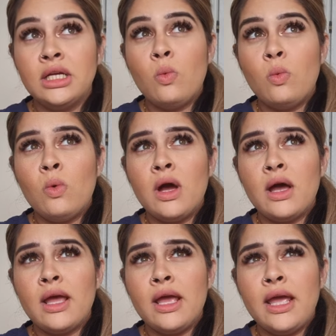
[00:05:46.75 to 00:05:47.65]
one
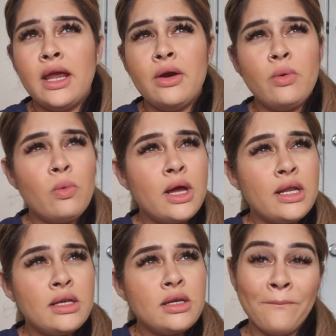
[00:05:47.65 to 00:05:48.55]
air one
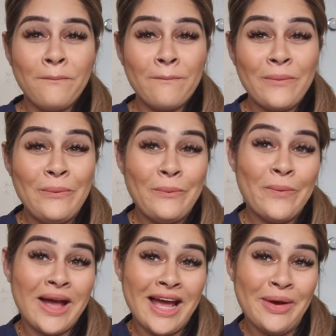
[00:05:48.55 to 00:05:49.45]

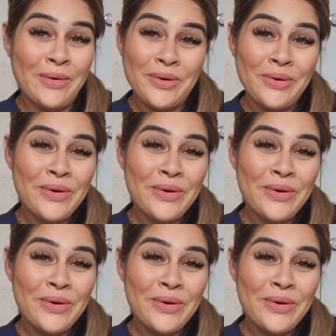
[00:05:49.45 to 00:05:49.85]
wow